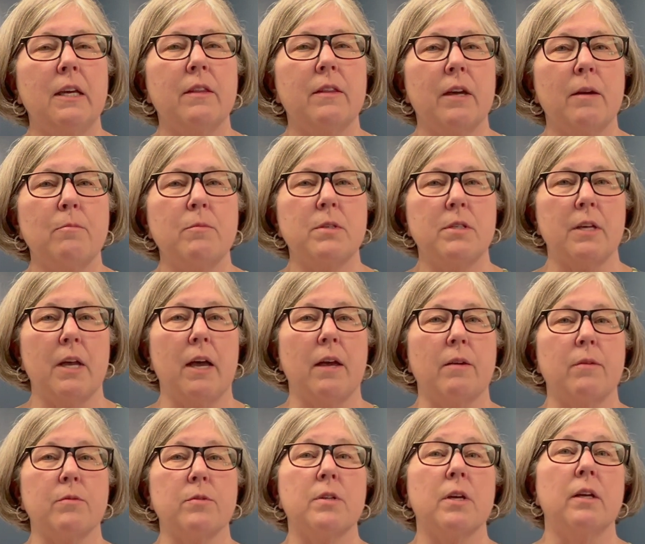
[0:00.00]

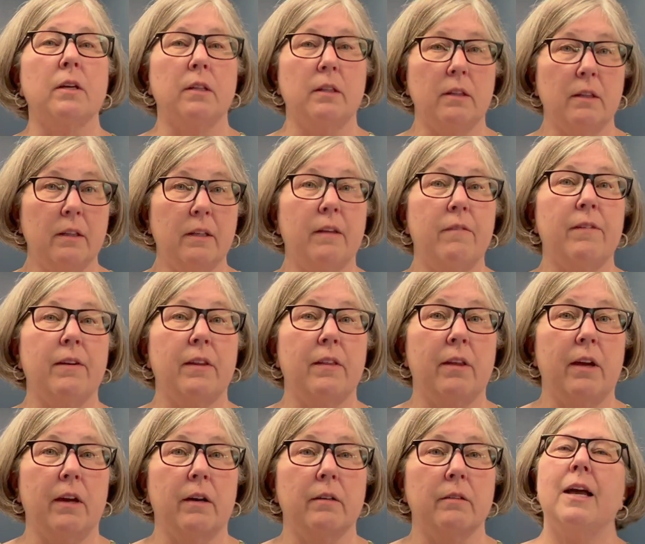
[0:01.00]
themselves living
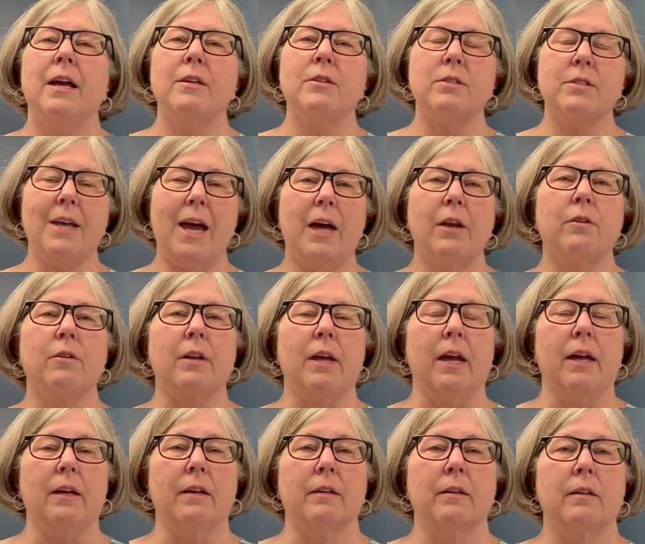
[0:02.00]
there.
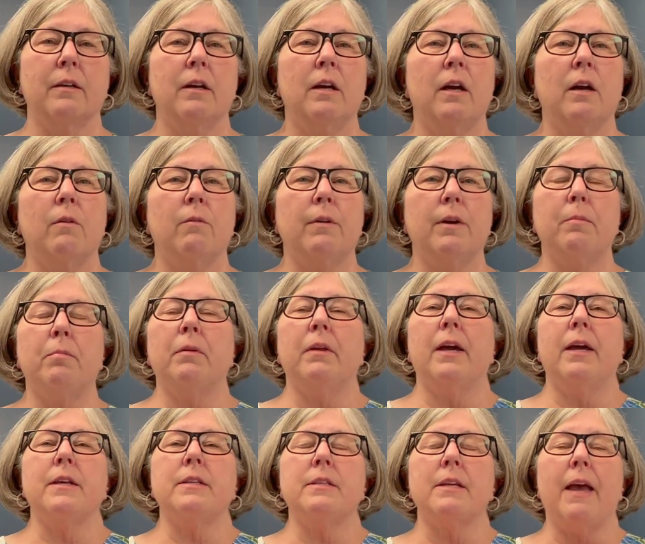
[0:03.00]
Saturday,
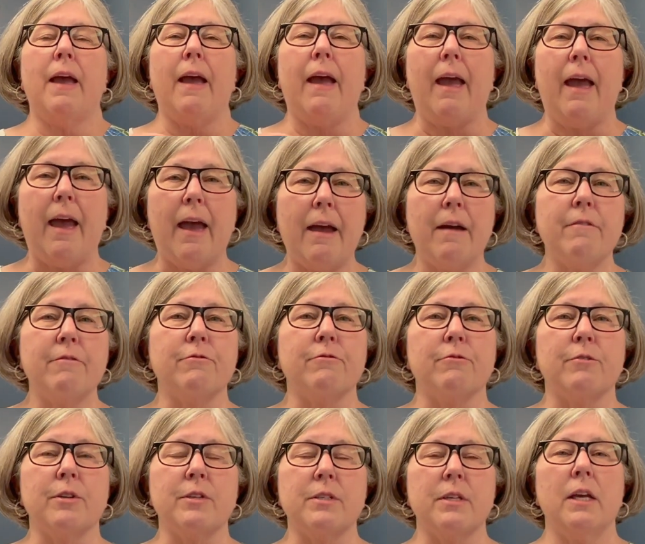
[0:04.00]
replace
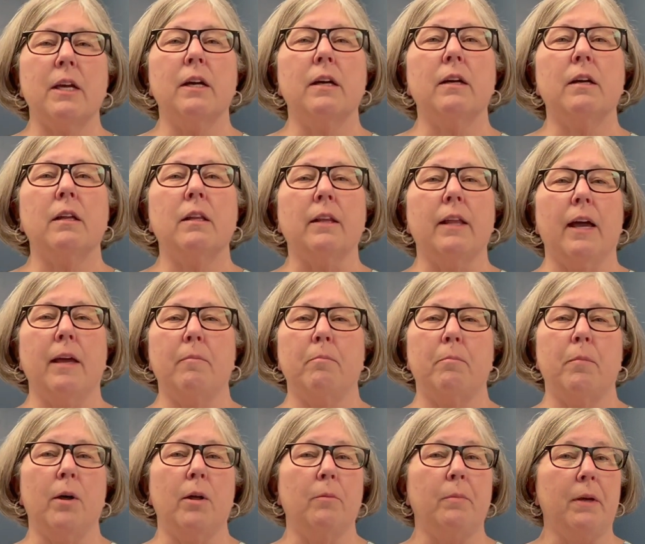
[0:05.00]
every single light
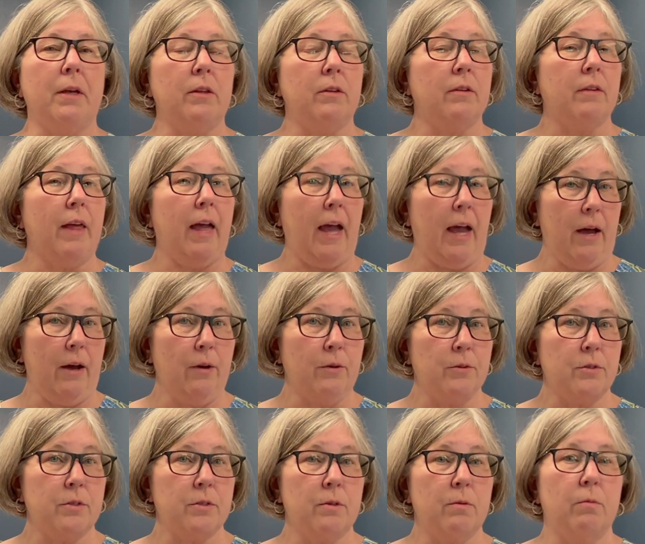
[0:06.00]
bulb in the
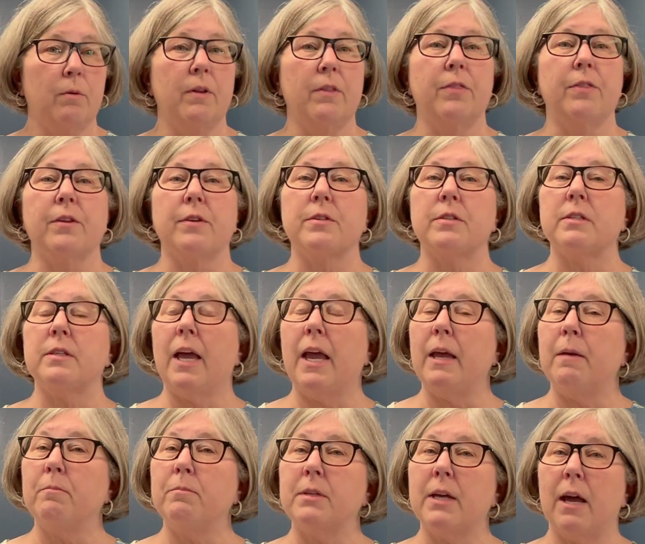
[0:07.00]
house with the
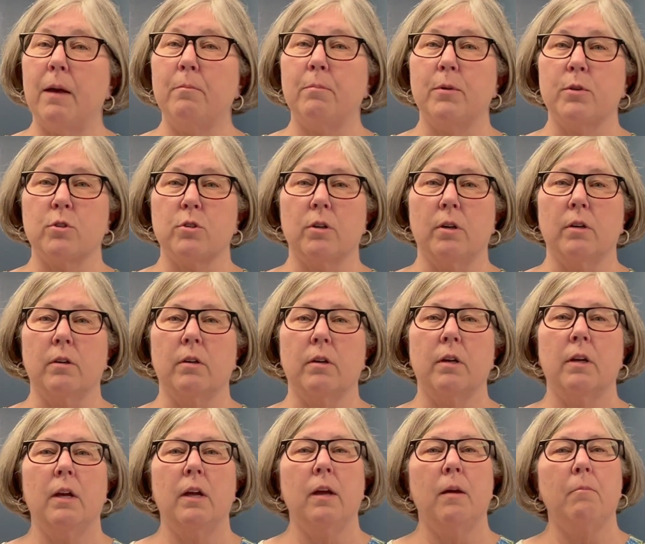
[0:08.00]
same temperature.
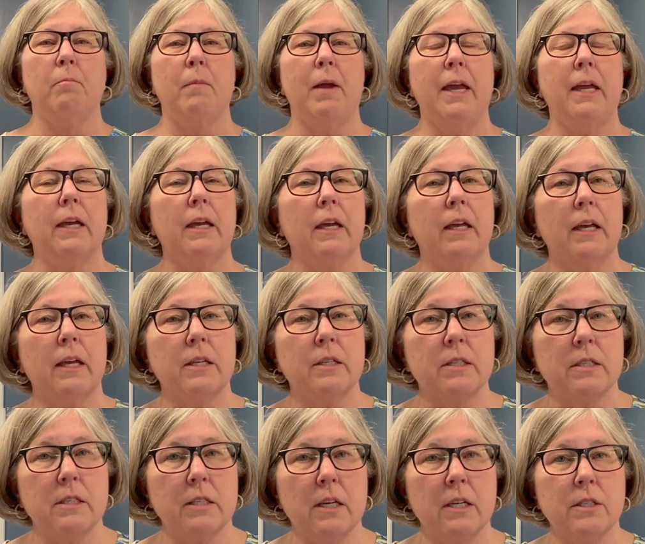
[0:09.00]
Make it
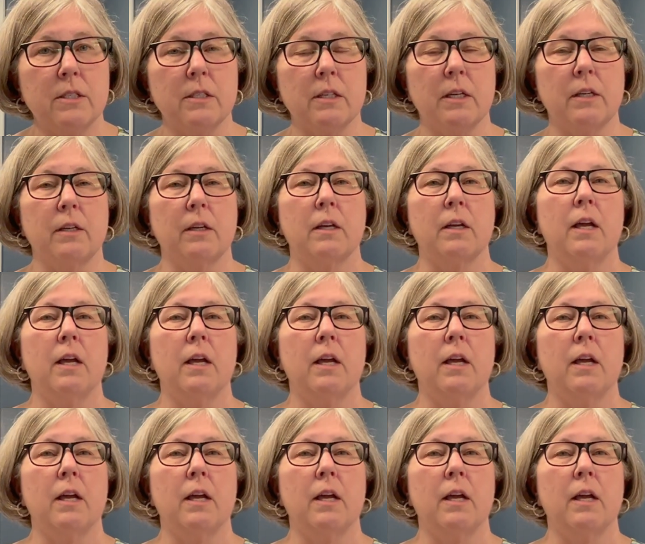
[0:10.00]
consistent